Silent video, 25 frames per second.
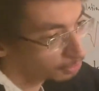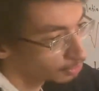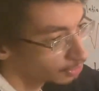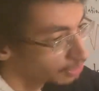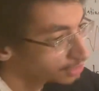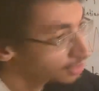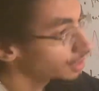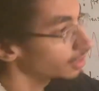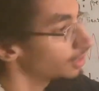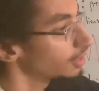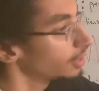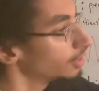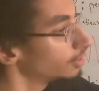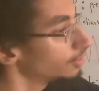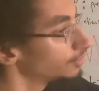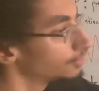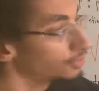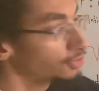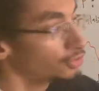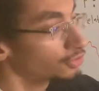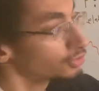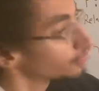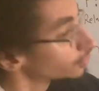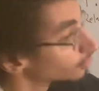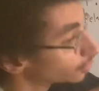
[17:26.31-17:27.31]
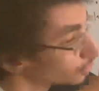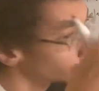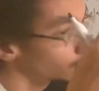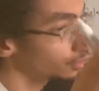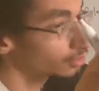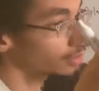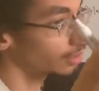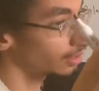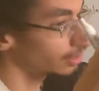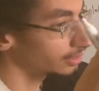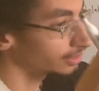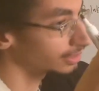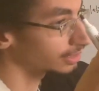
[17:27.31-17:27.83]
with true
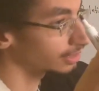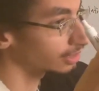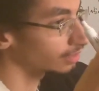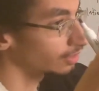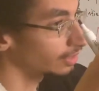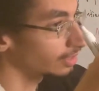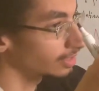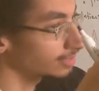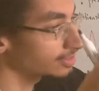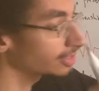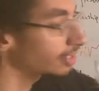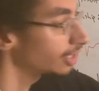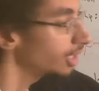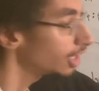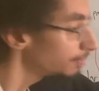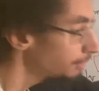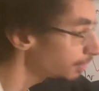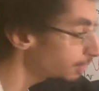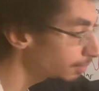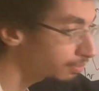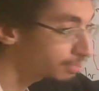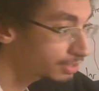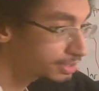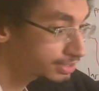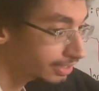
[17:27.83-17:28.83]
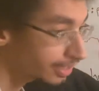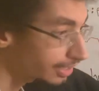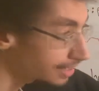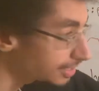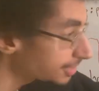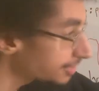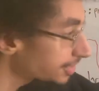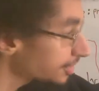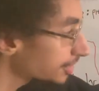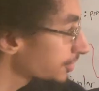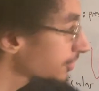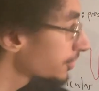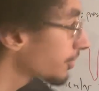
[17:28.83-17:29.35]
cardiac arrest, people with
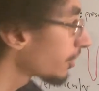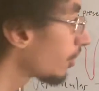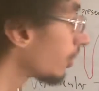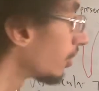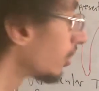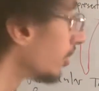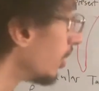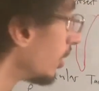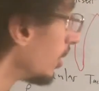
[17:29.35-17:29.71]
asystole,